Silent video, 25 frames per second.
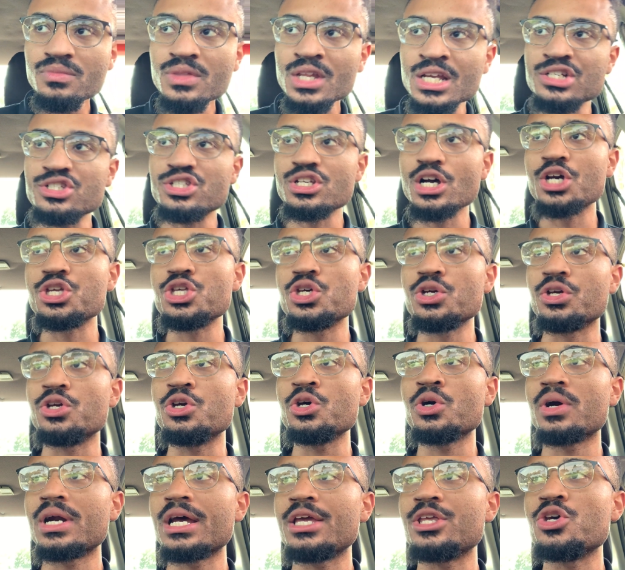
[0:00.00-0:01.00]
So you're
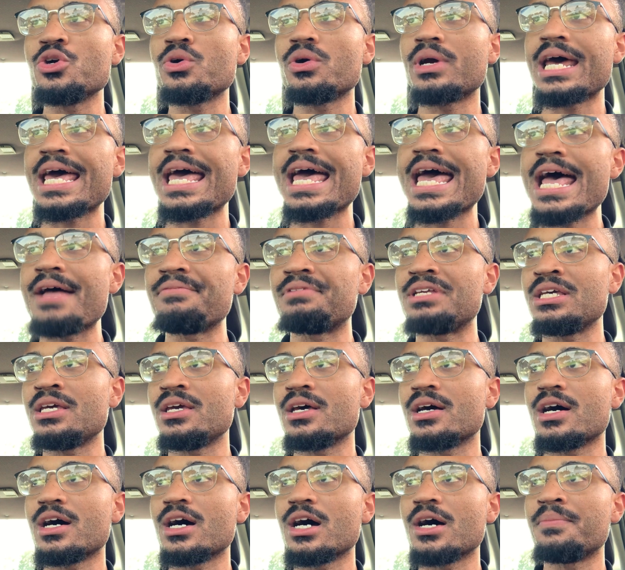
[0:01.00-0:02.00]
going to have
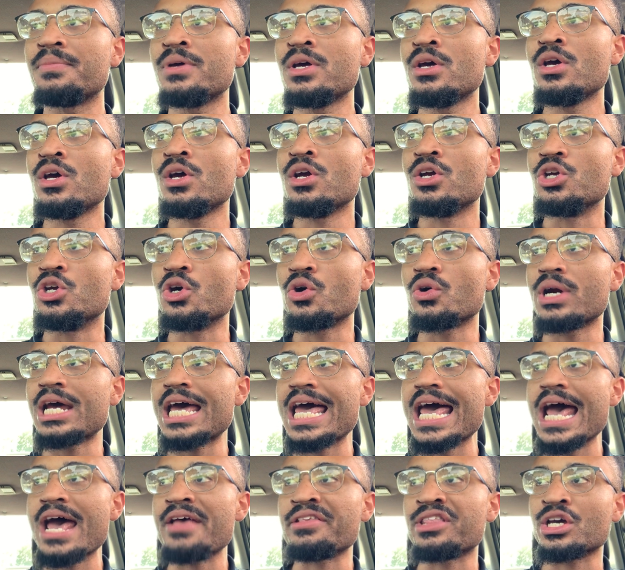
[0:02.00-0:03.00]

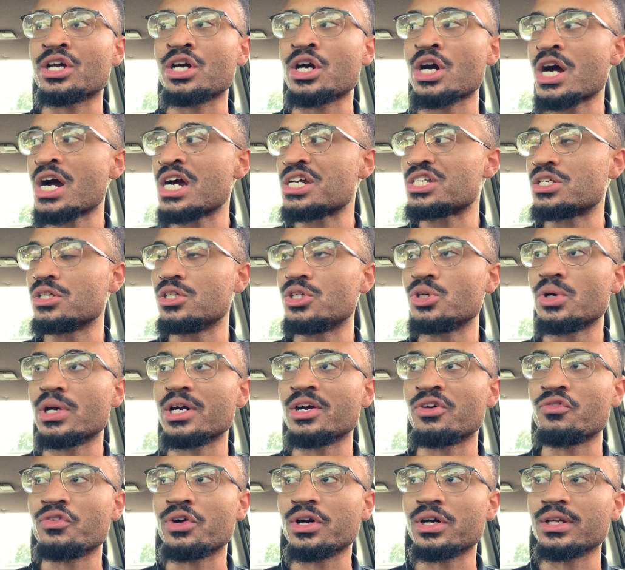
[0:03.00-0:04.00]
the courage to do it
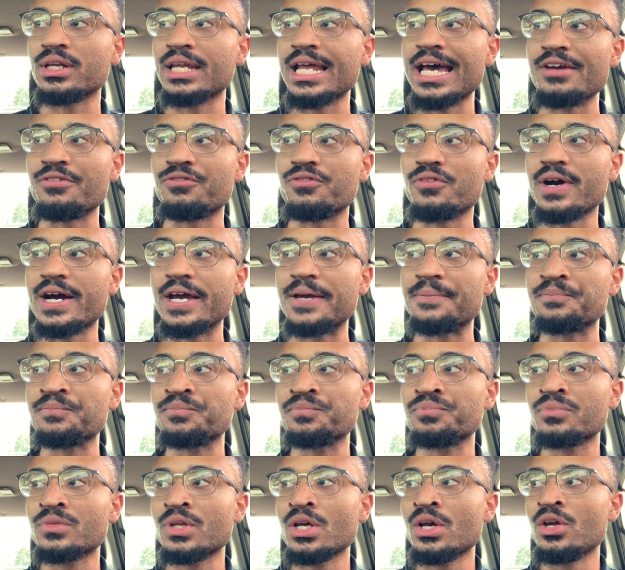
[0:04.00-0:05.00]
in real life, right?
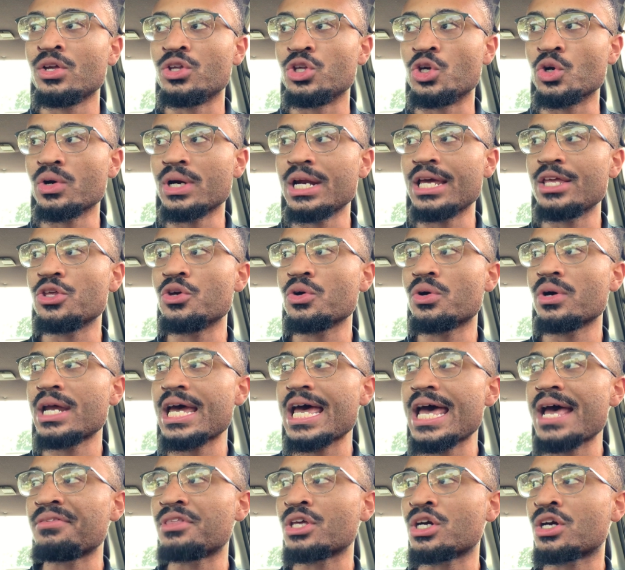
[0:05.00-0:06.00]
You're going to
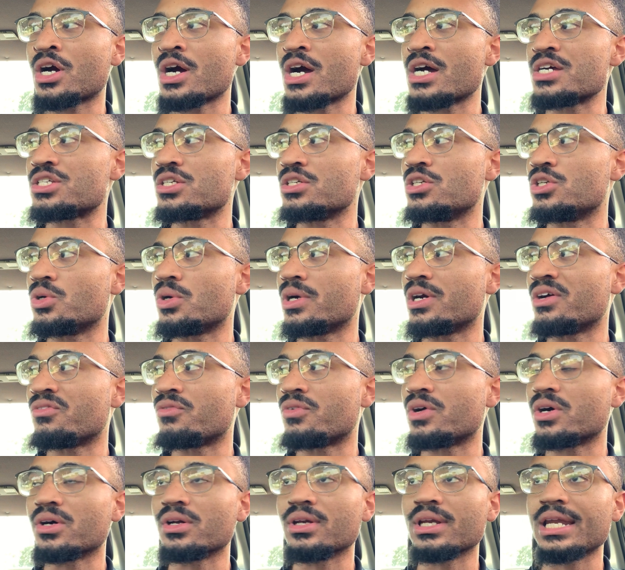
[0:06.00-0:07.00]
have the courage to do it in
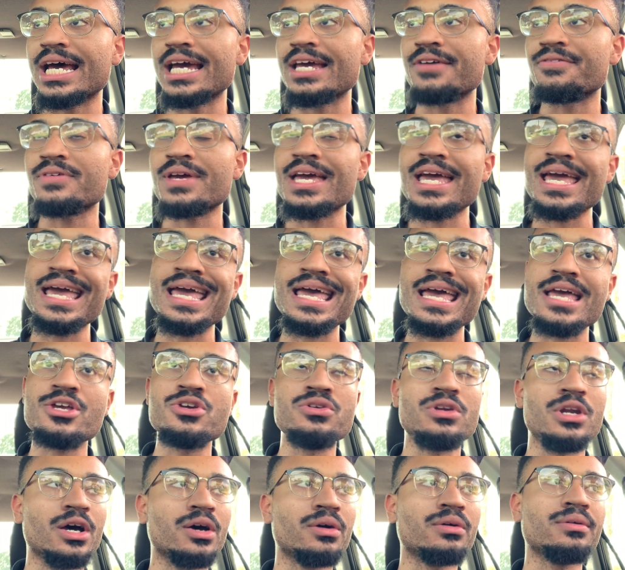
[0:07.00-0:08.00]
real life. And you
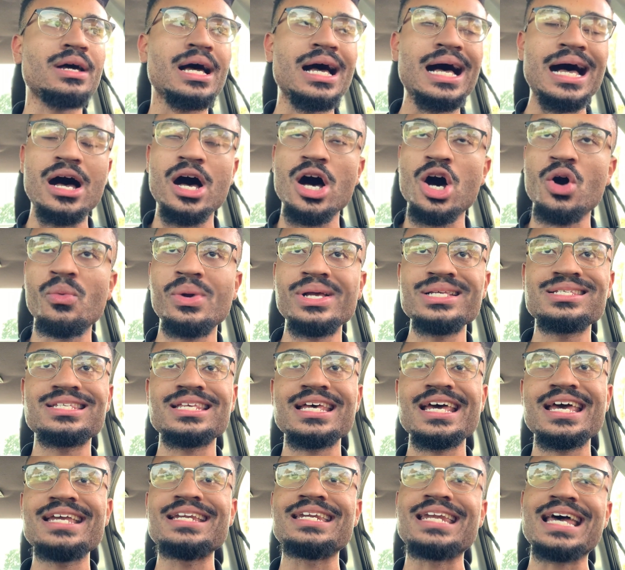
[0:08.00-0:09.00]
know, I always
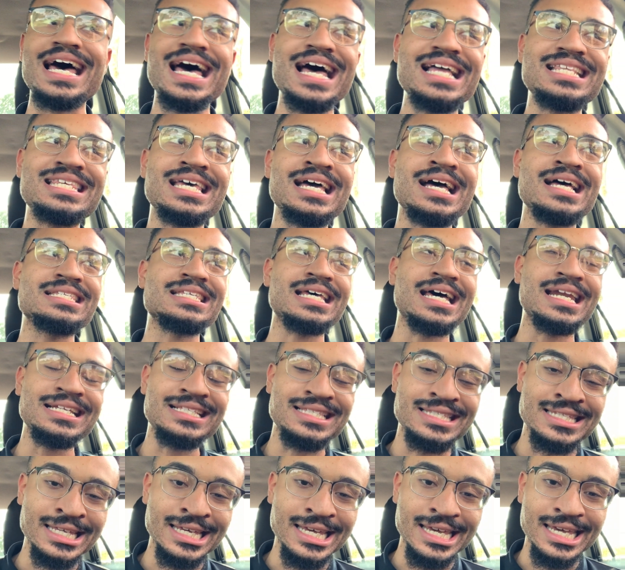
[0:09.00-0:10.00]
say 9 times out of
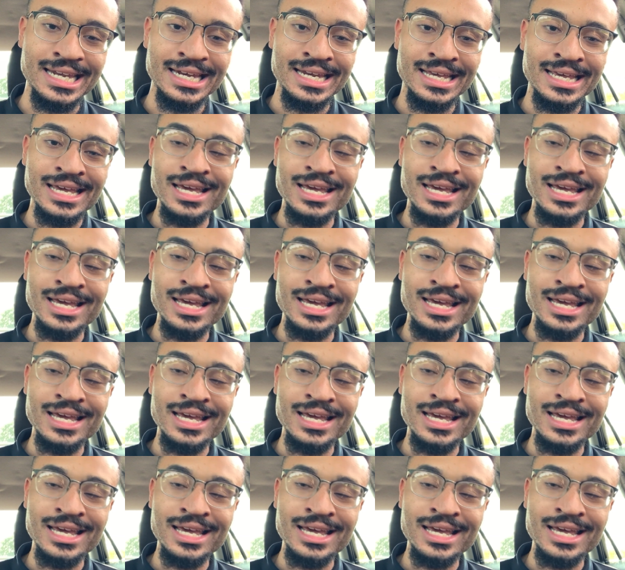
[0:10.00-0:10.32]
10,